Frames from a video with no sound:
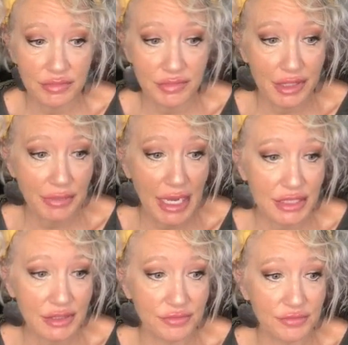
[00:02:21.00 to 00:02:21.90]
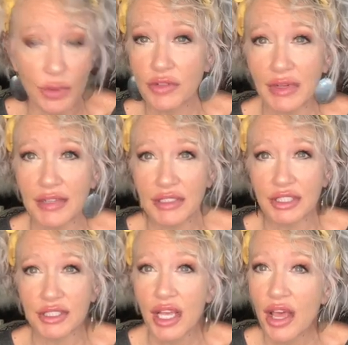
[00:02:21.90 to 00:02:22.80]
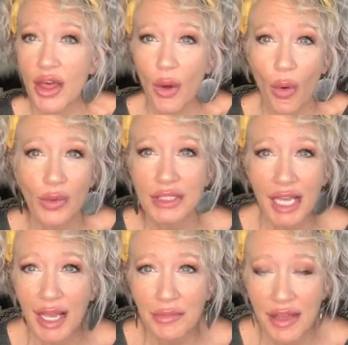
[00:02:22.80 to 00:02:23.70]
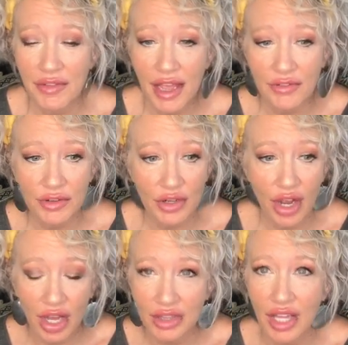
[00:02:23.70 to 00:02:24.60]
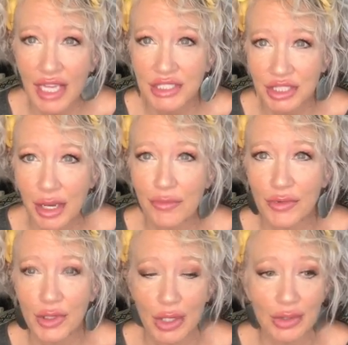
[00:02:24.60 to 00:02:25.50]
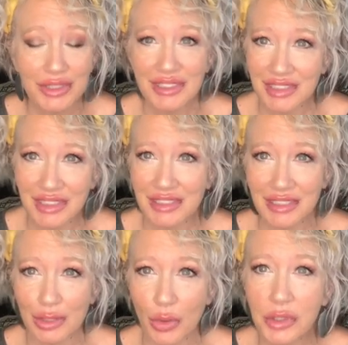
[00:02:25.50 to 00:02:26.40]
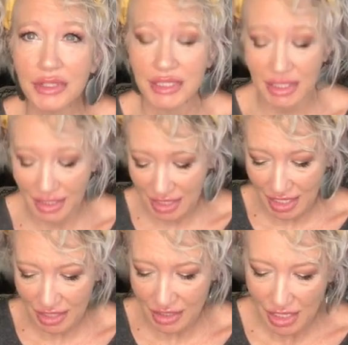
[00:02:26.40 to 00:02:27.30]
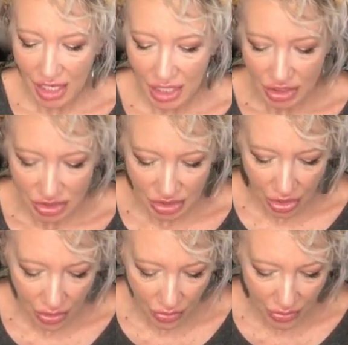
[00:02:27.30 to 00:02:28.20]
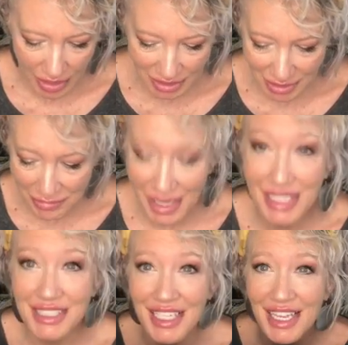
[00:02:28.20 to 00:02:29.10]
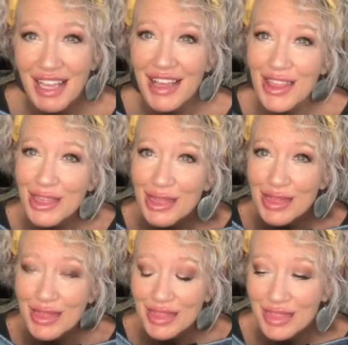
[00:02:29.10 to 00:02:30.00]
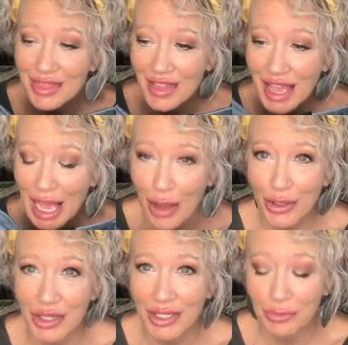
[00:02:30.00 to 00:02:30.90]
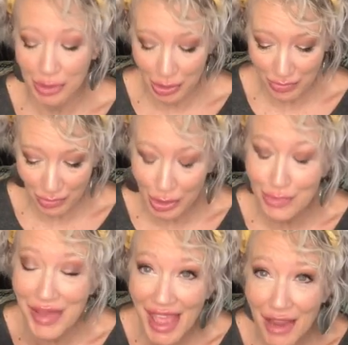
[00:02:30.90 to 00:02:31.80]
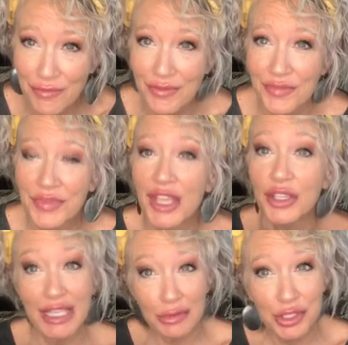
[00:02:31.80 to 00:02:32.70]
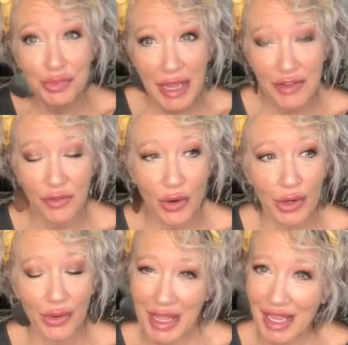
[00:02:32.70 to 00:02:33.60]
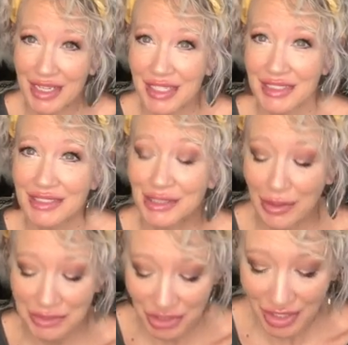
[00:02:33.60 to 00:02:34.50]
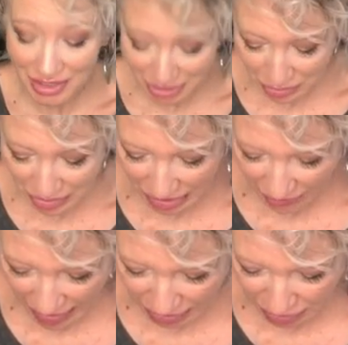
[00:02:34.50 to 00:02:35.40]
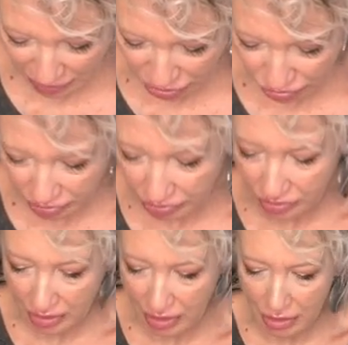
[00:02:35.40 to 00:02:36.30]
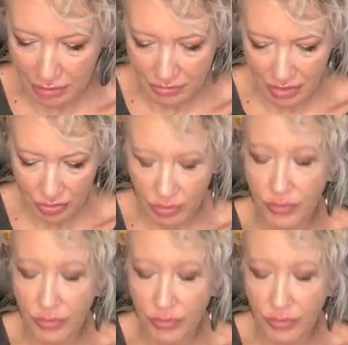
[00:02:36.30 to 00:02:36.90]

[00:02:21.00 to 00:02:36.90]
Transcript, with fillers: in the past four or five years. Only time I've ever online shopped for clothes is since this quarantine thing. So it's amazing how good when you when you pay, you get what you pay for. Okay, so I'm starting to believe that to be true. Um, these were